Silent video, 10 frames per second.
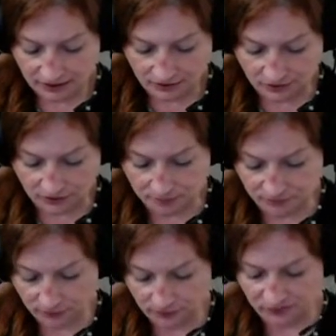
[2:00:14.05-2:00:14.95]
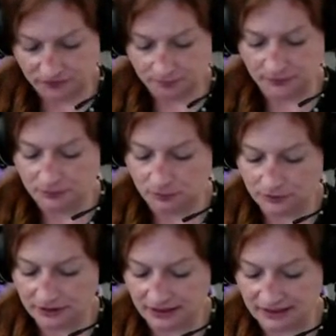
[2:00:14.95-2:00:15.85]
heard before the Supreme Court
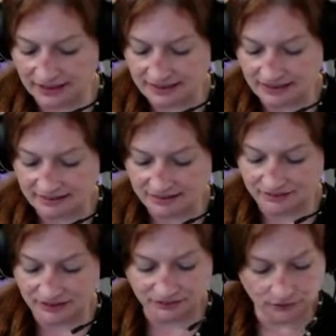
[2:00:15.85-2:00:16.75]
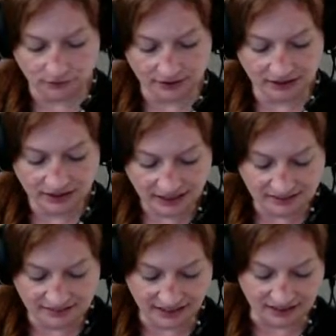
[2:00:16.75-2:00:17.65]
in 1974, is
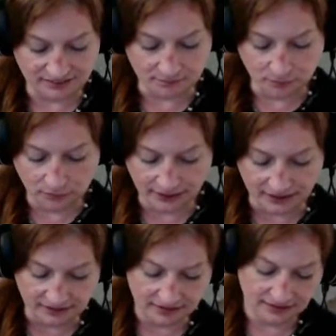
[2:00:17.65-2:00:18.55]
a case in point.